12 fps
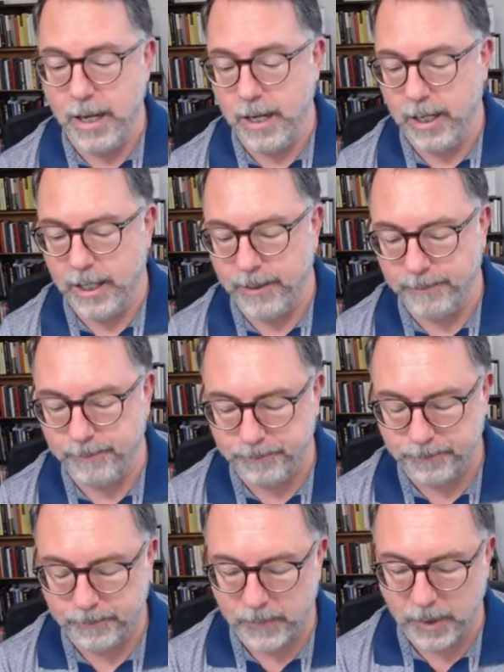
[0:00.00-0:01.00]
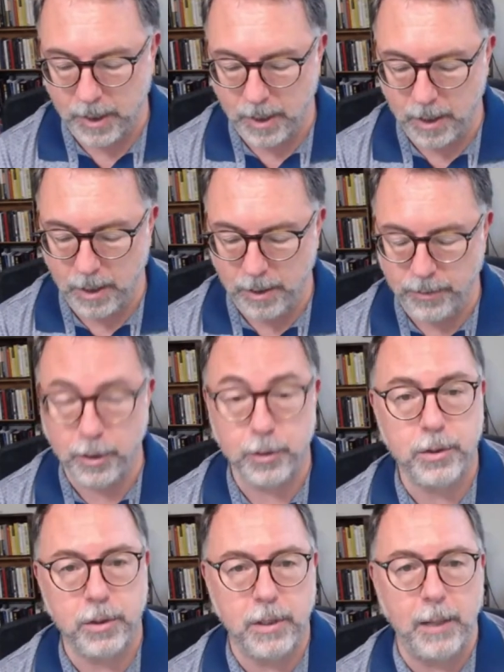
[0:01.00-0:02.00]
Um, there's
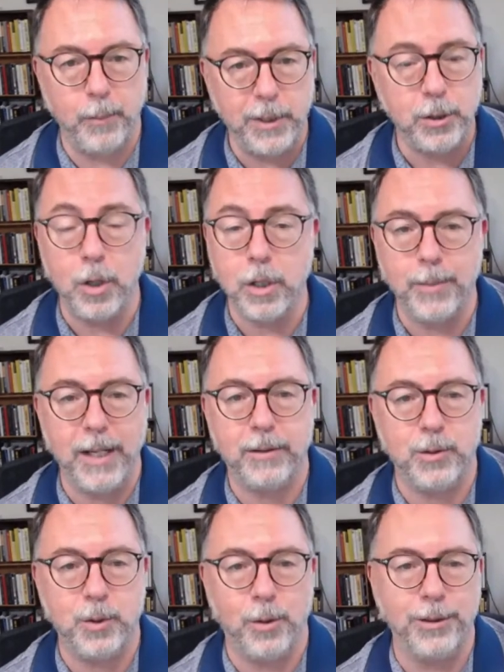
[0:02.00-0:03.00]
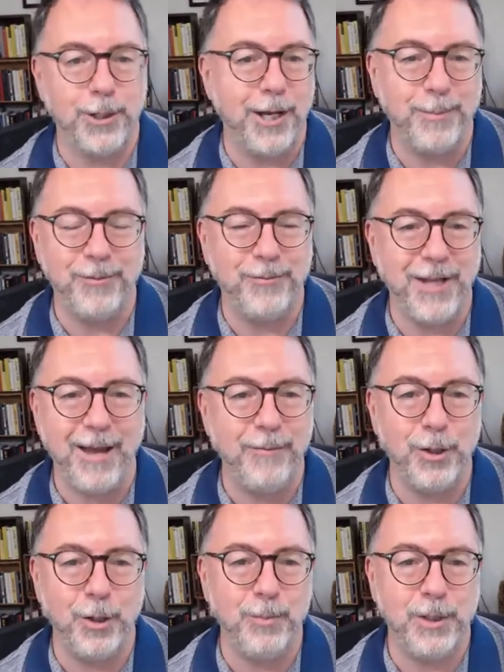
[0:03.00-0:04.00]
we talk about this all the time, and if you haven't
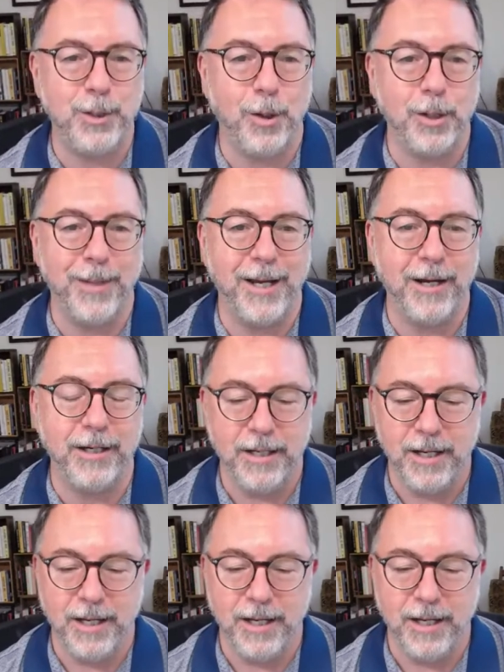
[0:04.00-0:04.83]
heard me talk about it,